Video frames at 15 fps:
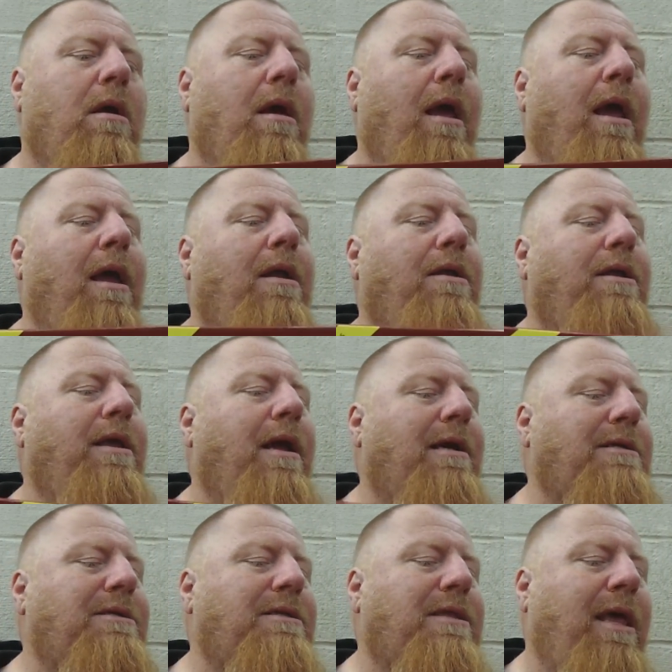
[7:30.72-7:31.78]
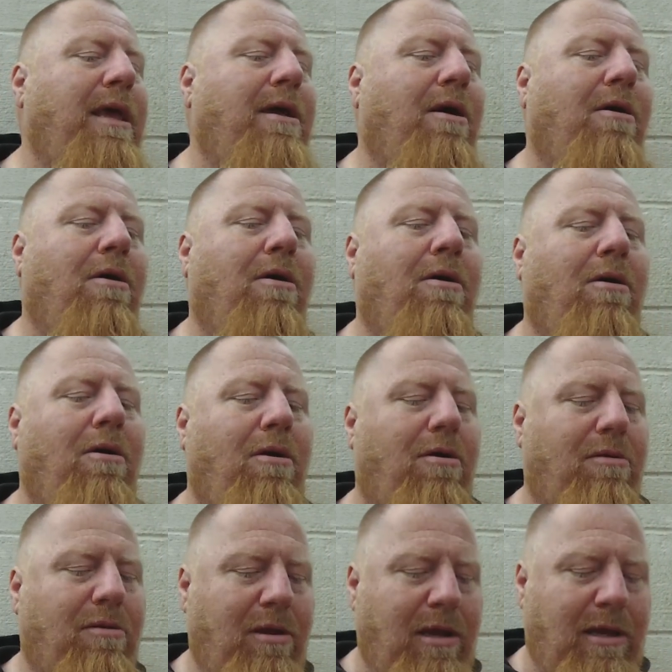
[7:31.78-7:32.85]
And yes, they are.
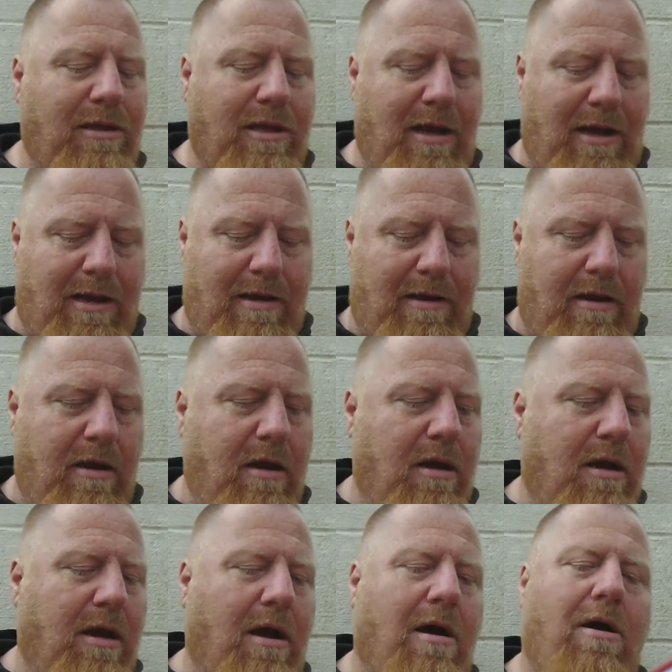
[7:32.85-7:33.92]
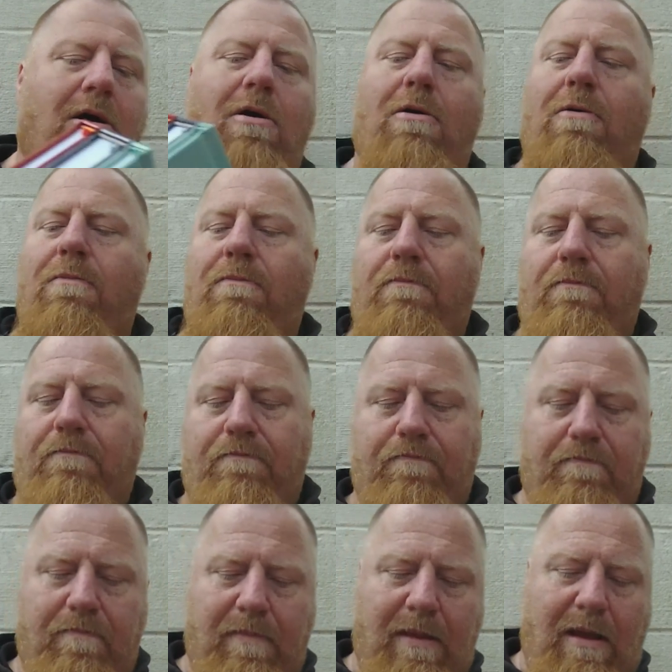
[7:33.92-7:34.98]
Look at that. Um,
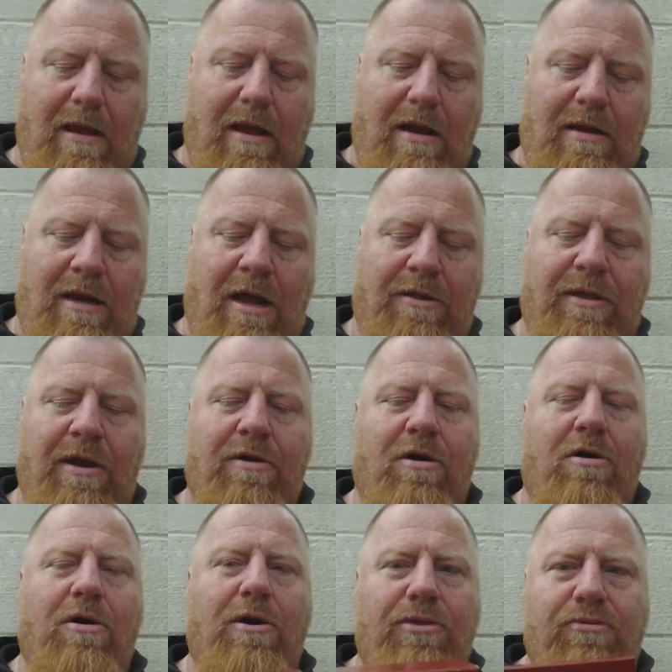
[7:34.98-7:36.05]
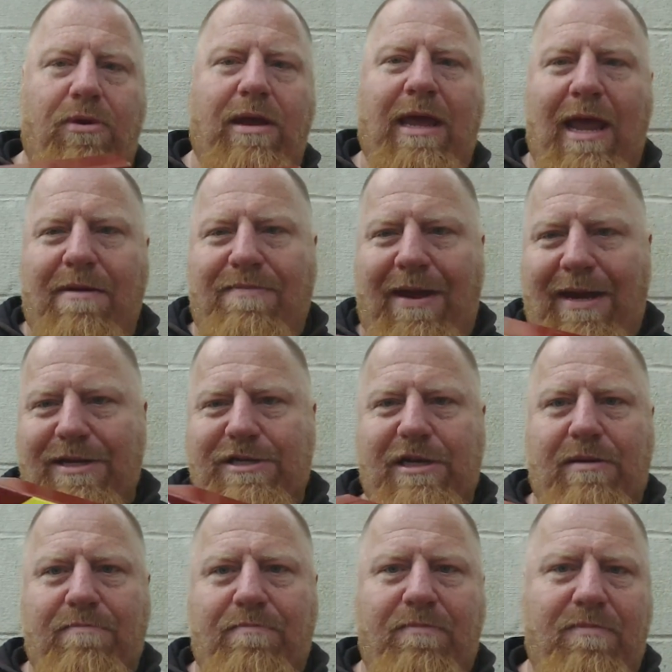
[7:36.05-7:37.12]
now there are three campaigns
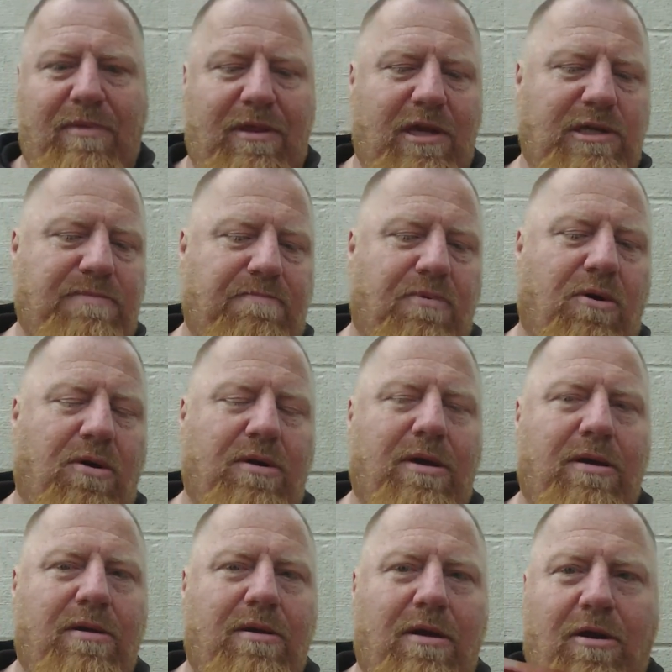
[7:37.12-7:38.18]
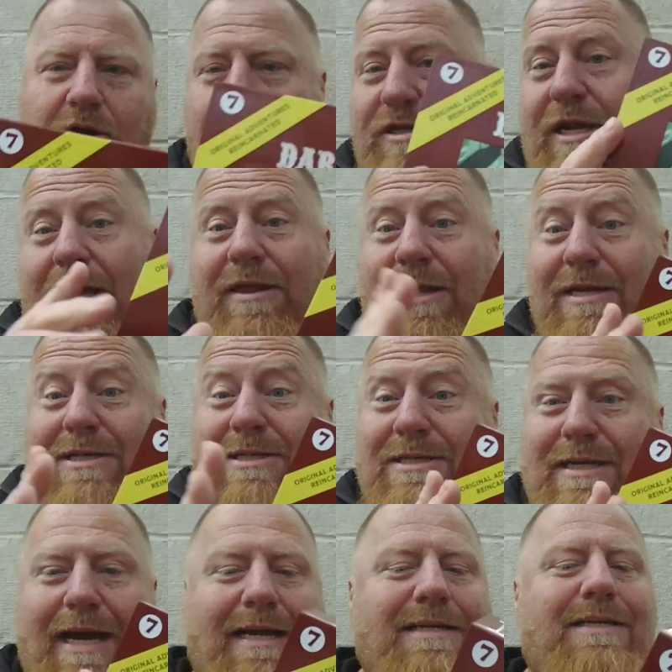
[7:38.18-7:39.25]
in this book, or say this
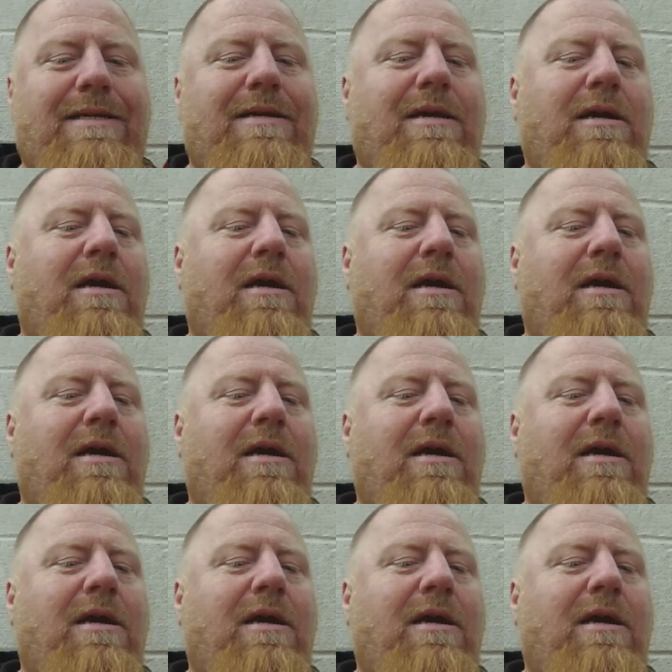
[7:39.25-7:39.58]
set.